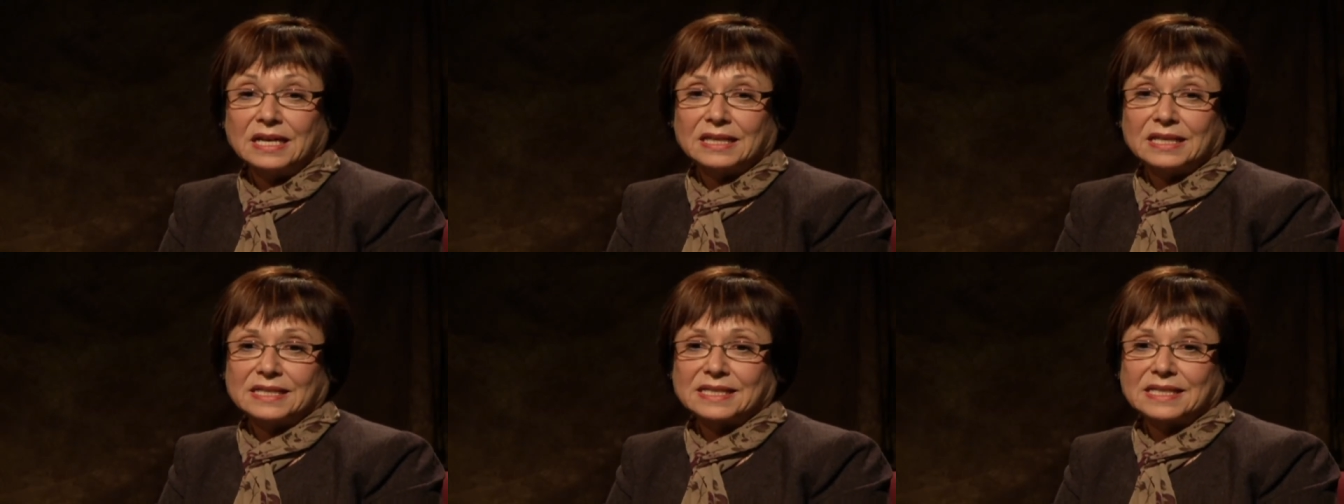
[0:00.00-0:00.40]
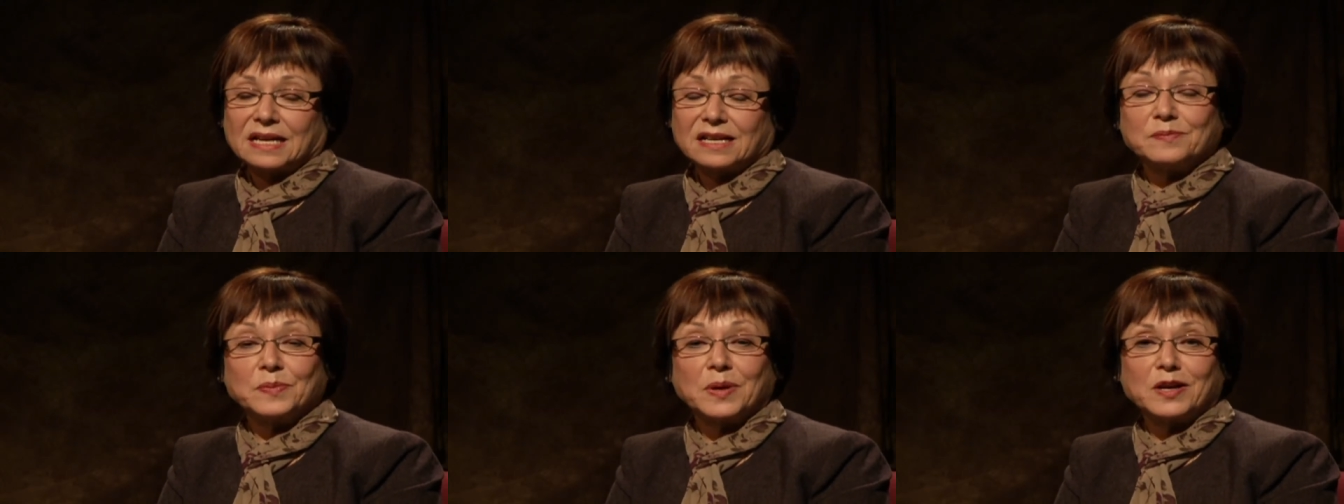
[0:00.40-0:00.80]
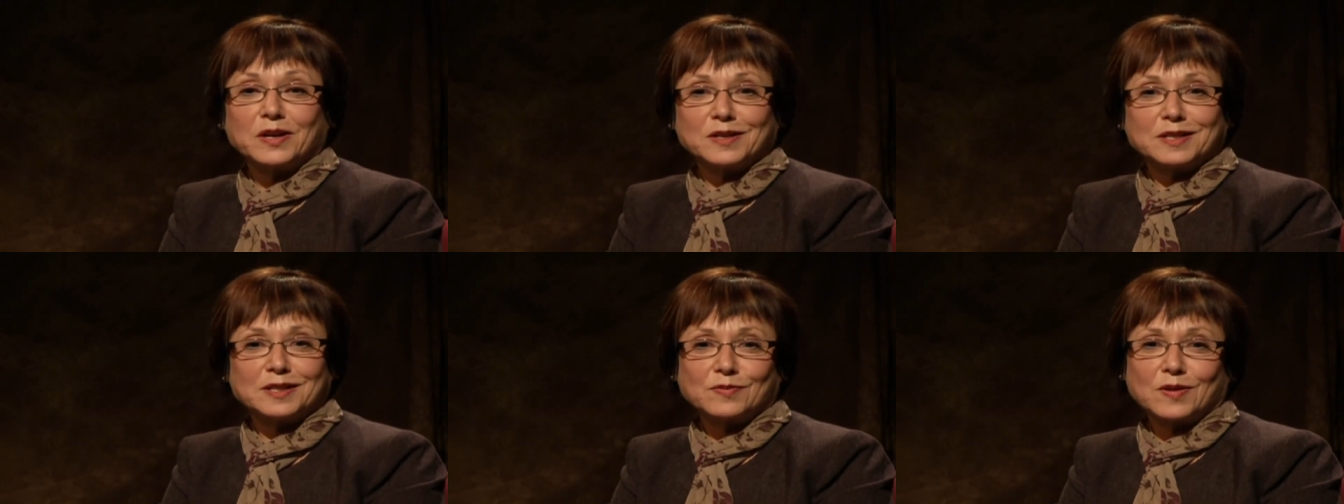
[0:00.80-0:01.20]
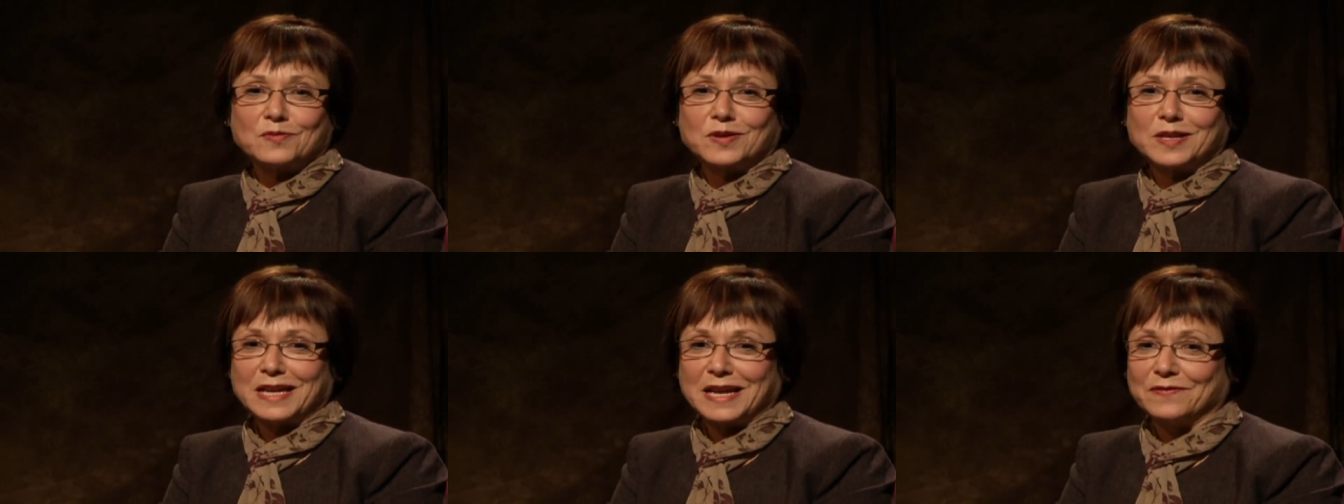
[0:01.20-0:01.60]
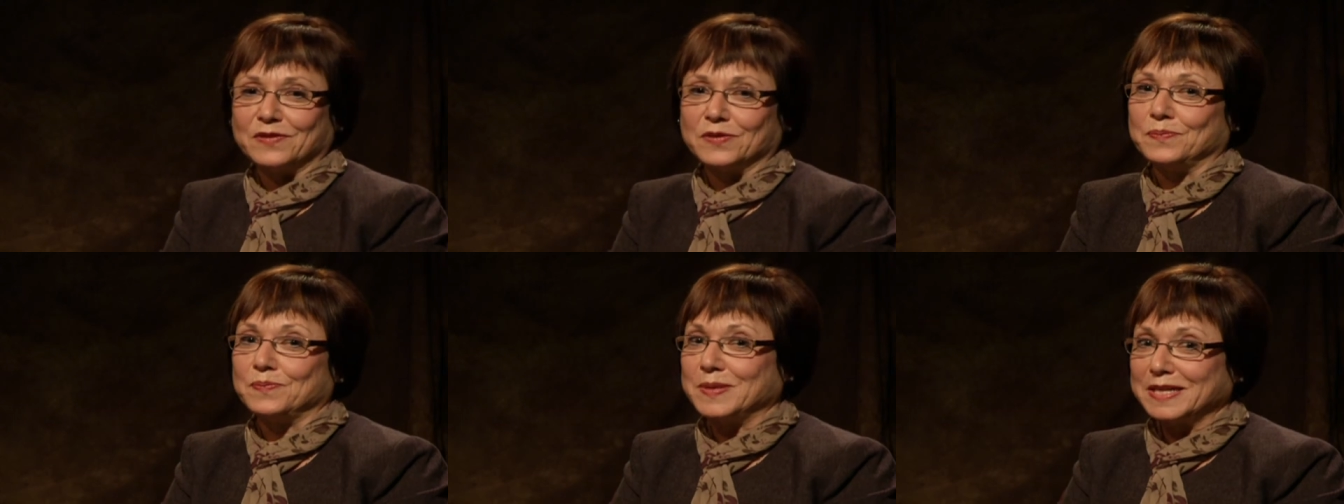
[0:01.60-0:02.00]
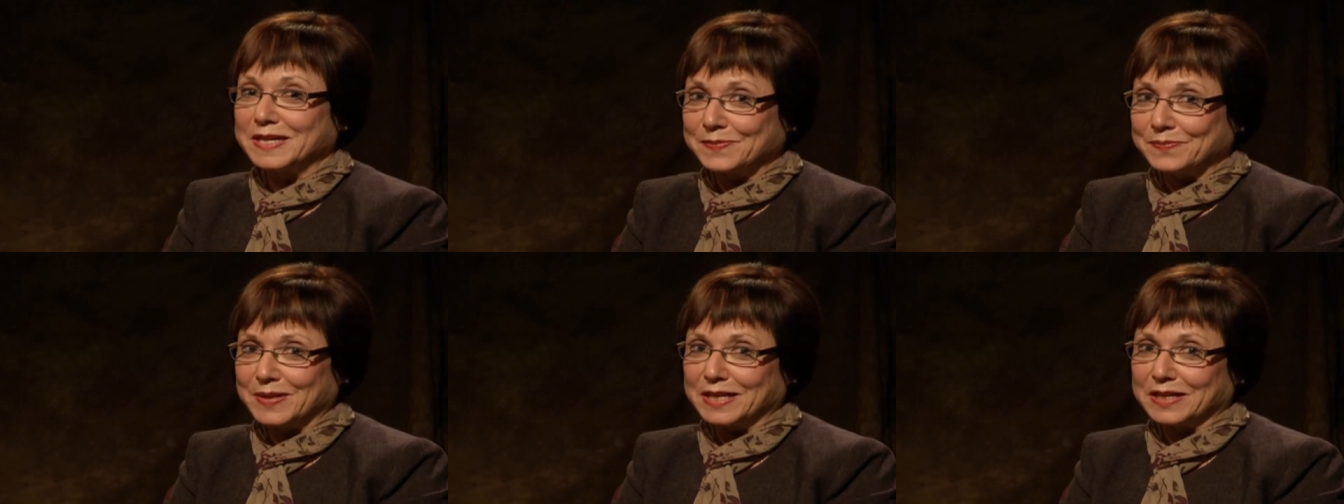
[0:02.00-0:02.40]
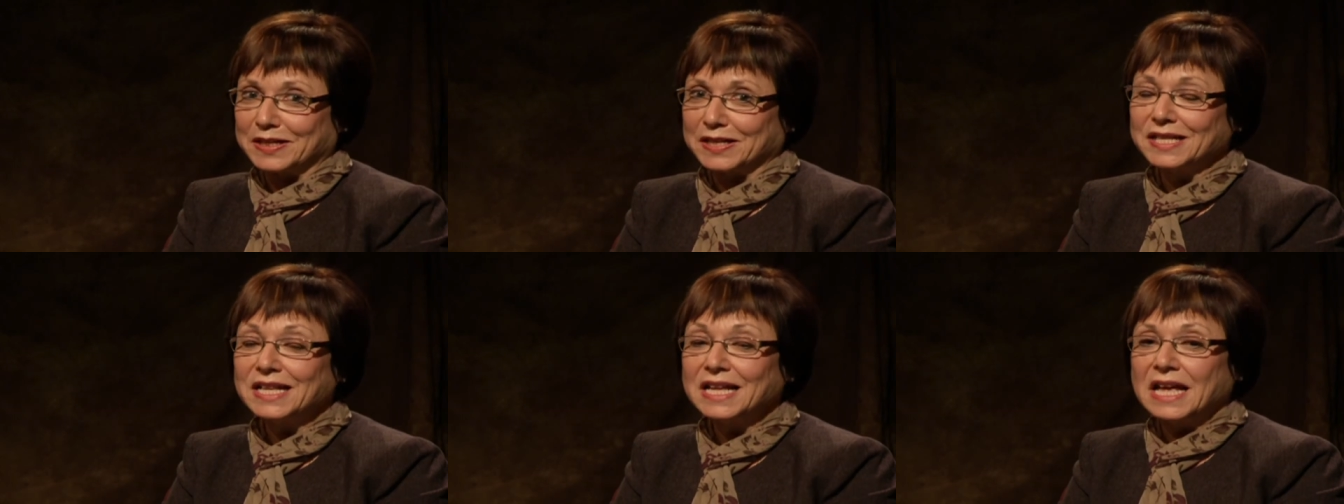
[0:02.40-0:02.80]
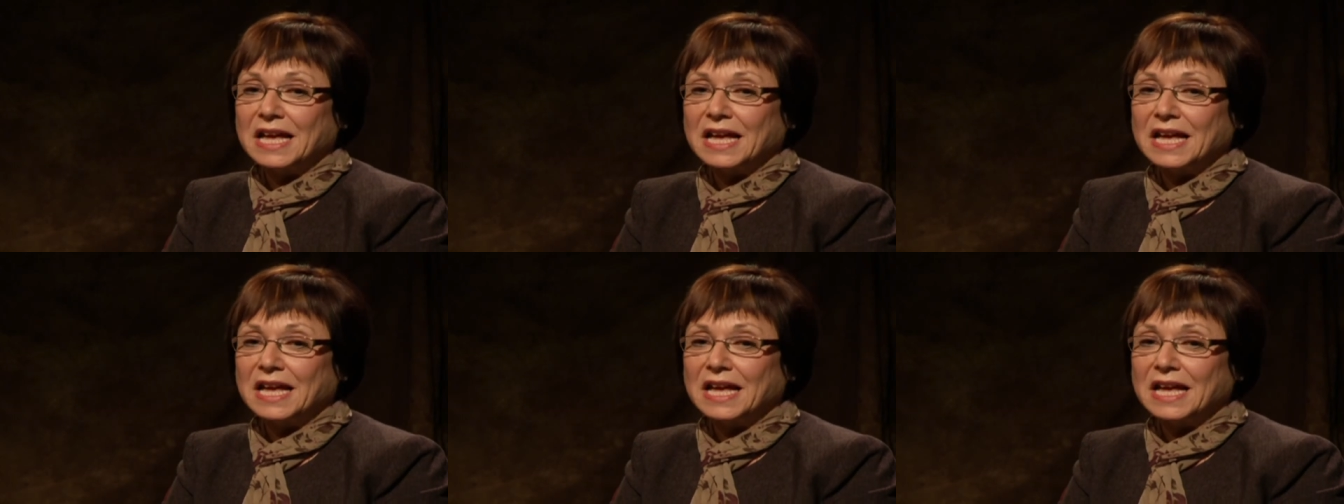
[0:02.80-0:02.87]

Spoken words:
The second part is when we have a big meal,